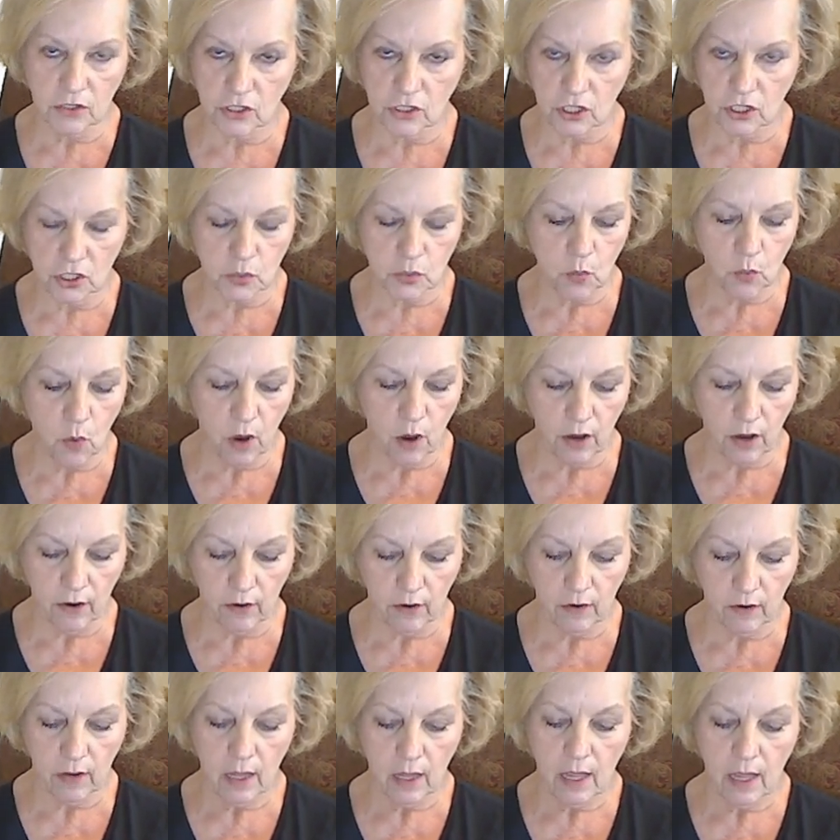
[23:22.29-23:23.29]
So the
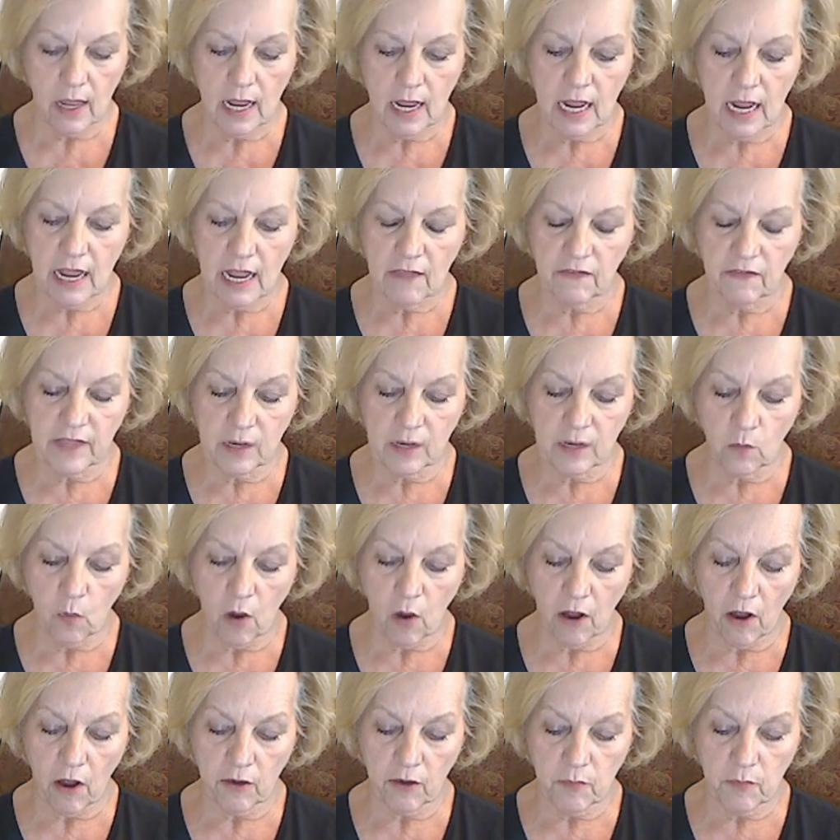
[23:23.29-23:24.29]
water's going to move
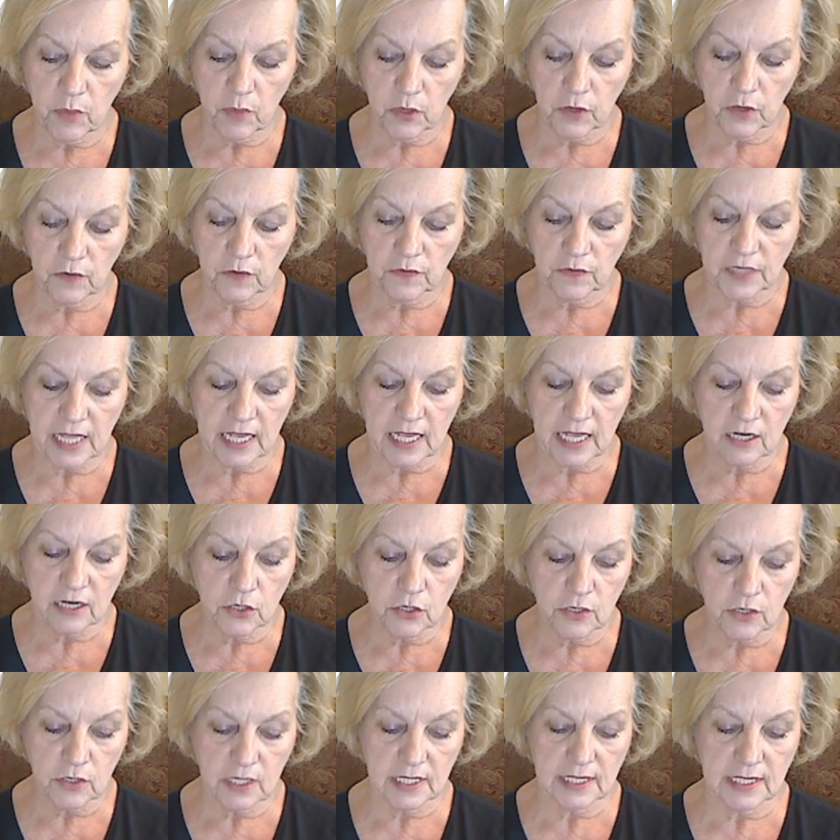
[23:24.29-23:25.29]
into
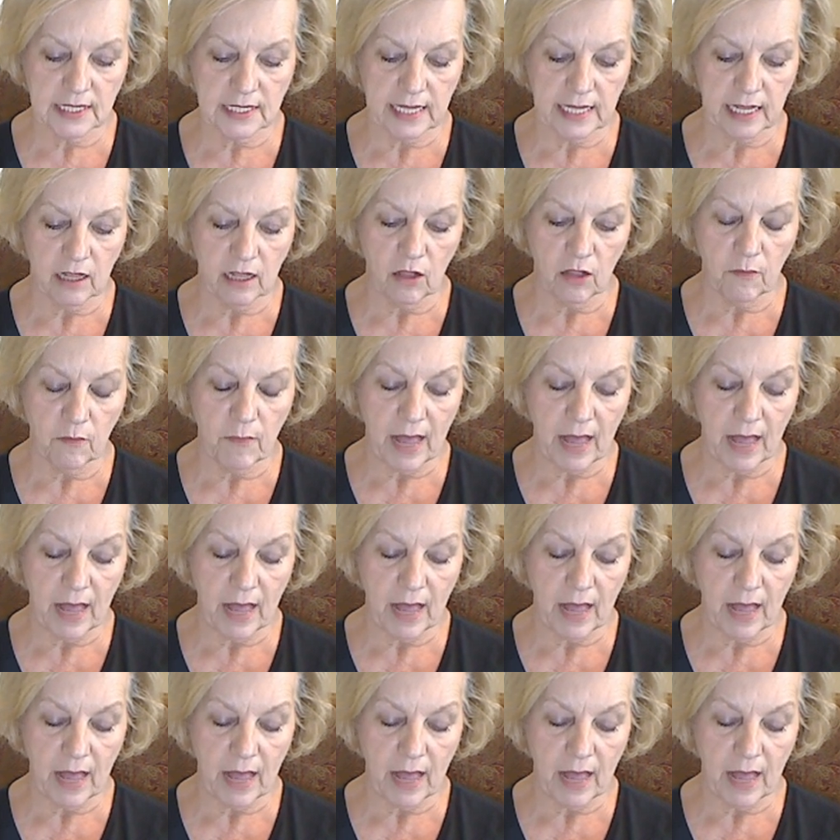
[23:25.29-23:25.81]
the cell.